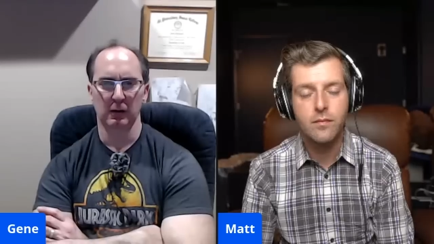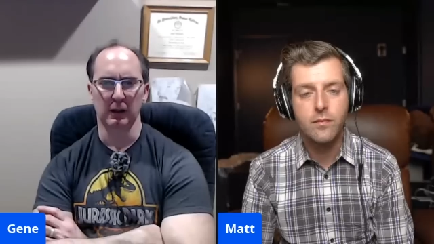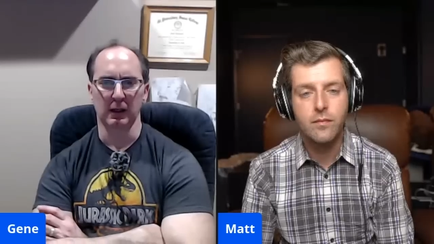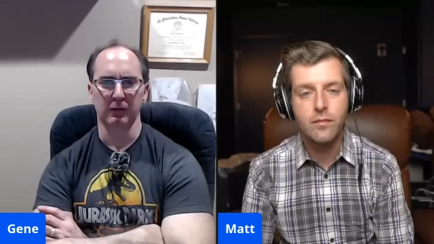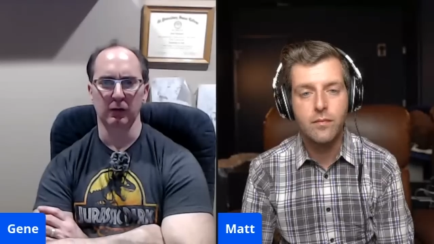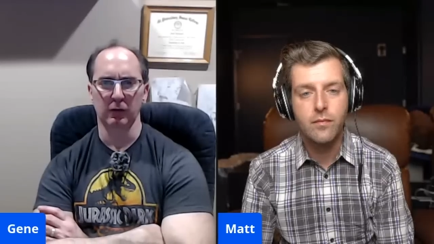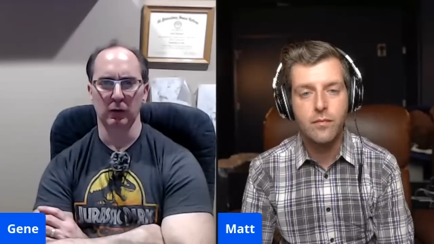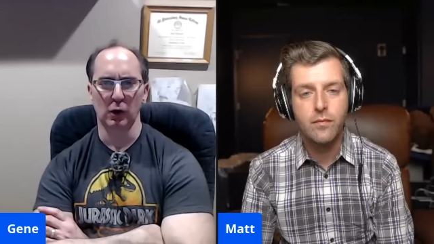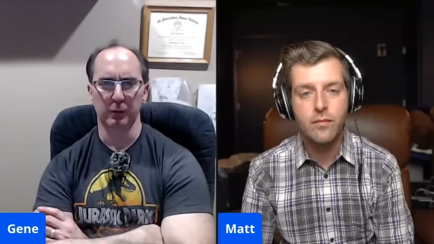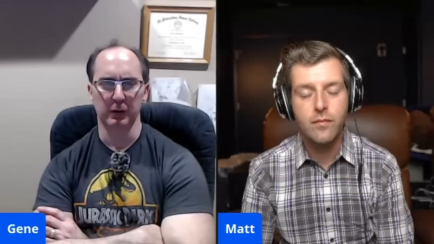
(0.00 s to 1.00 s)
Speaker 1: Like if there's a
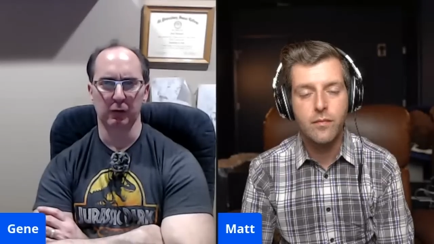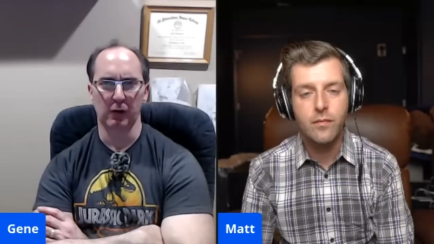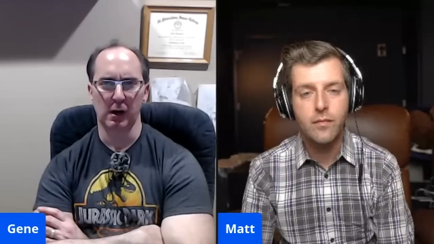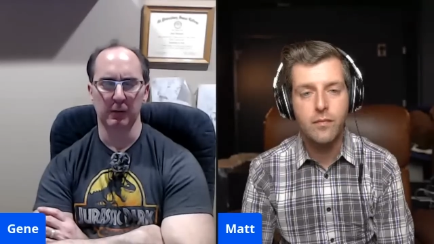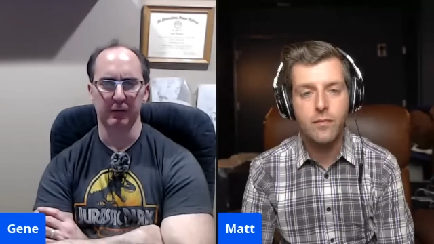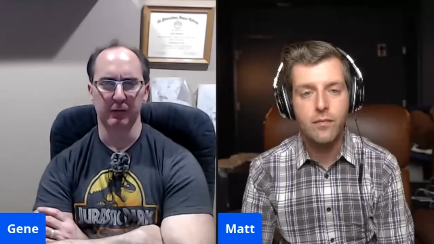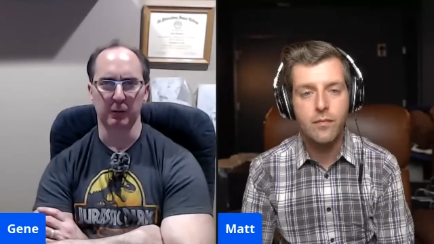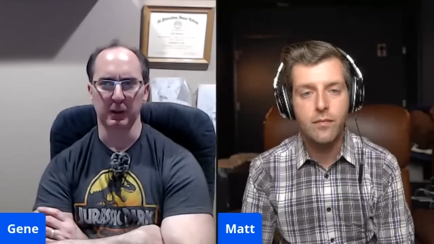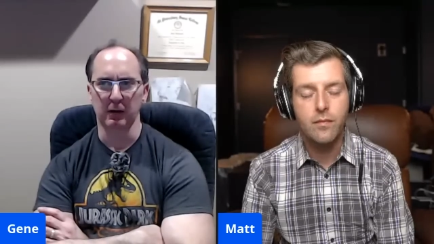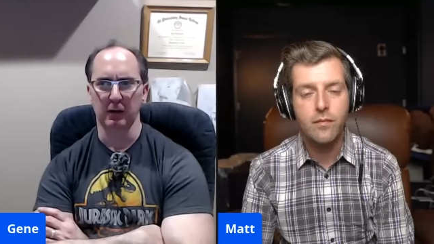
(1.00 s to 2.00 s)
lobing problem, if a
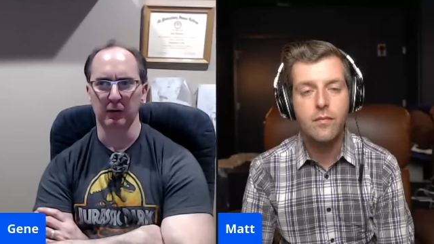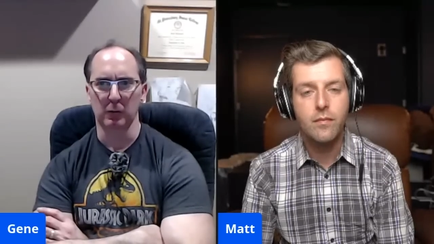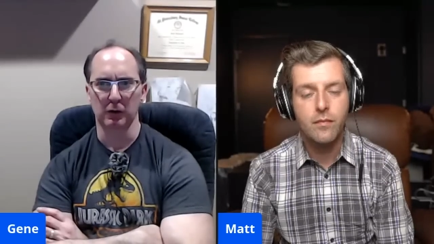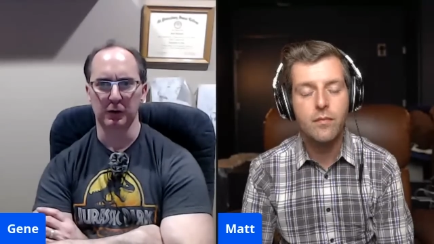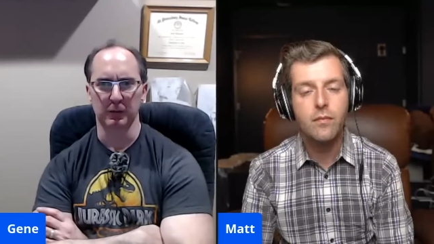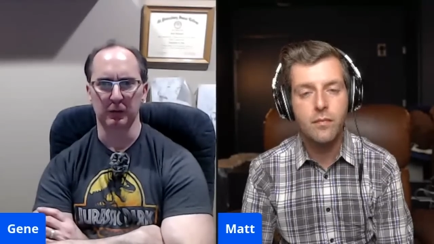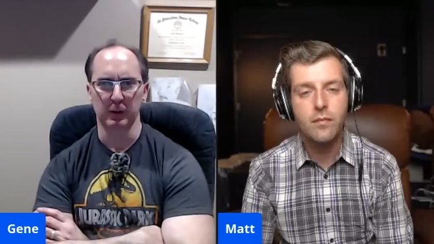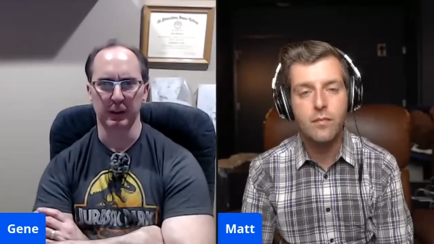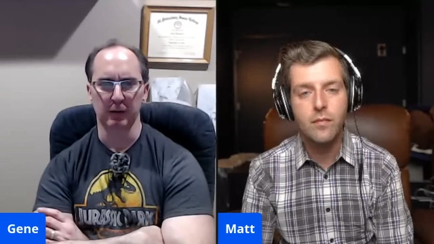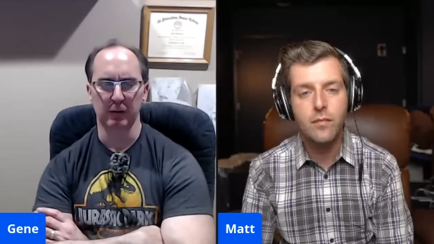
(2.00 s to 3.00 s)
speaker has multiple
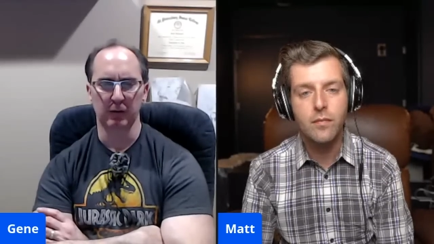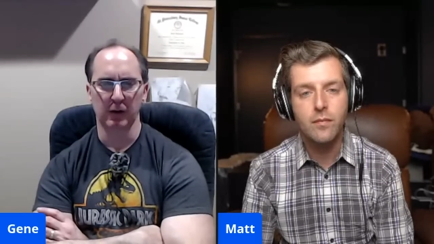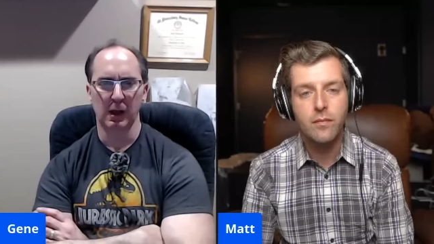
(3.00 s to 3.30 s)
tweeters,